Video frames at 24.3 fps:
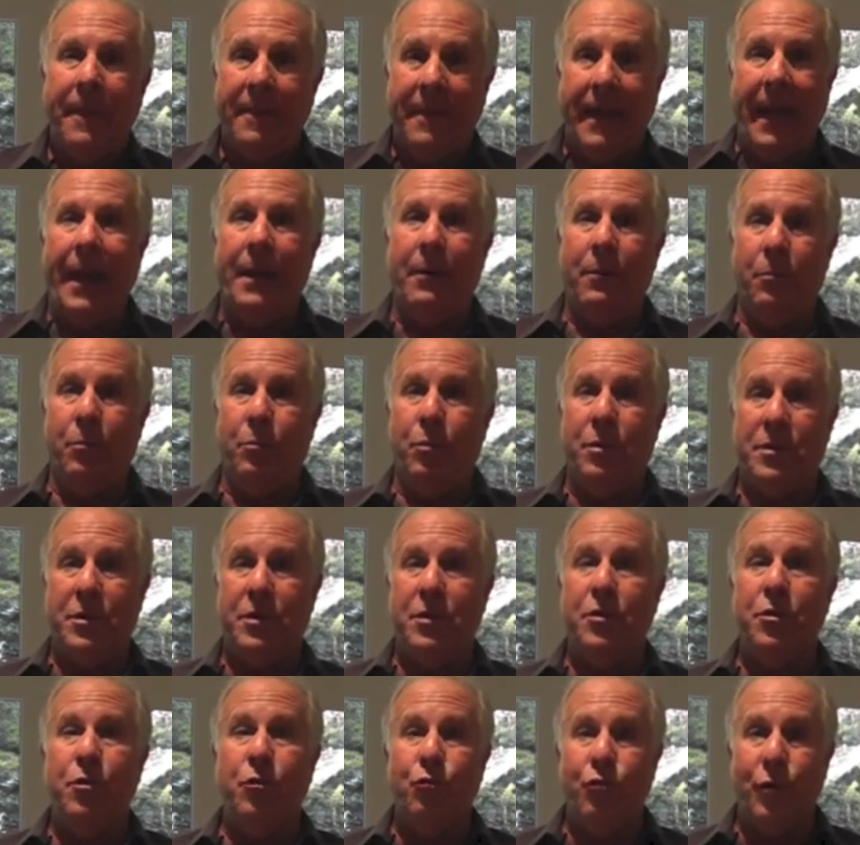that
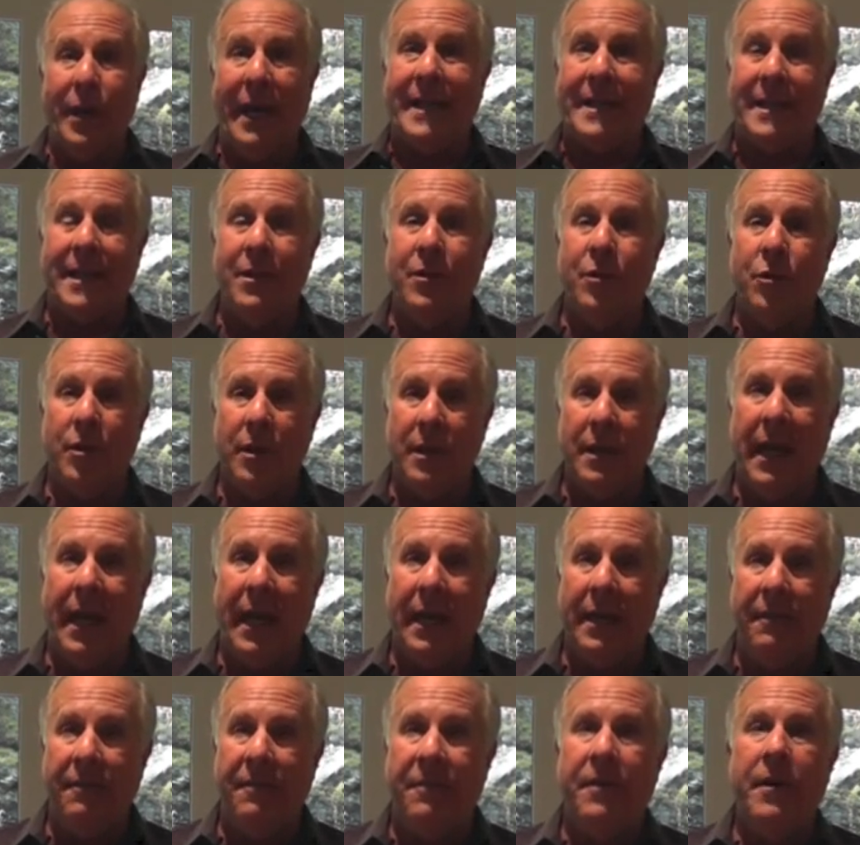you wrecked in your
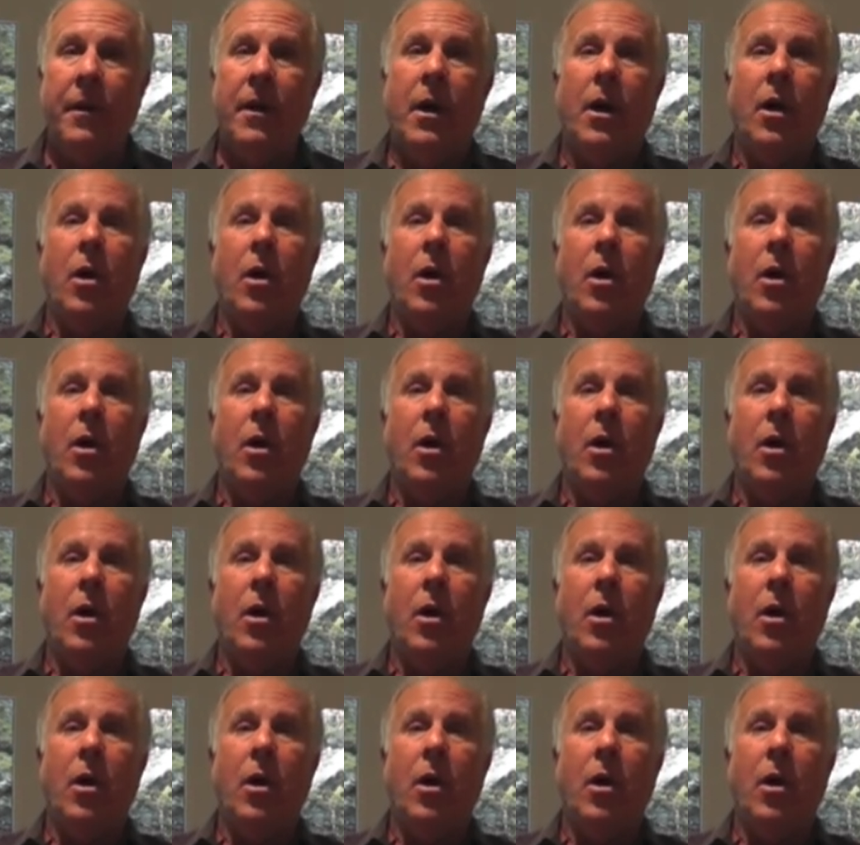life.